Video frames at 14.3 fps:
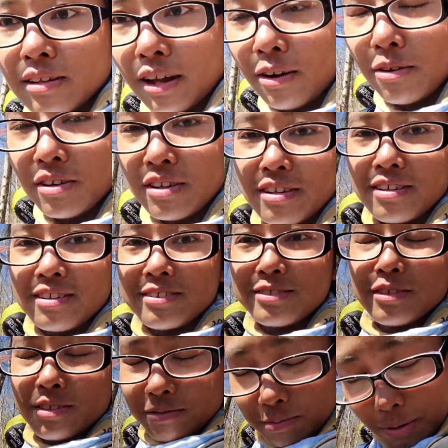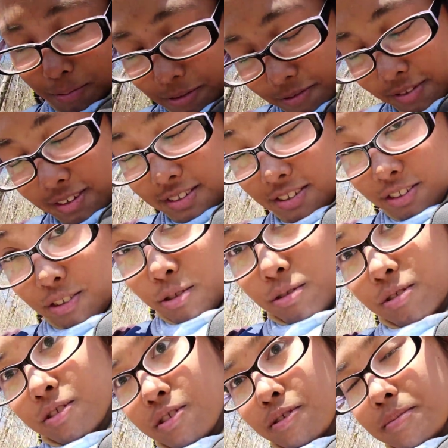Okay, remember what I just
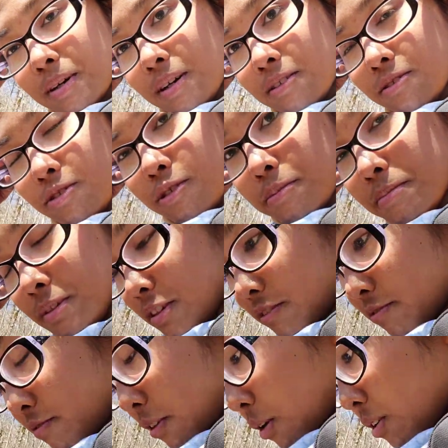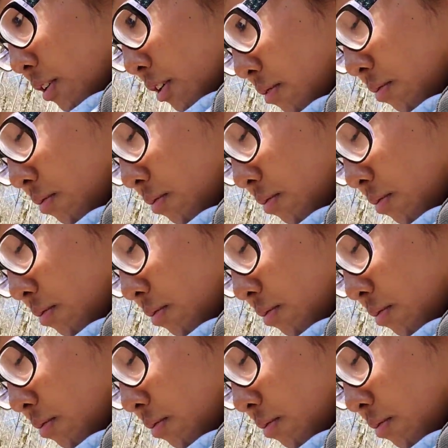told you about tripping and falling?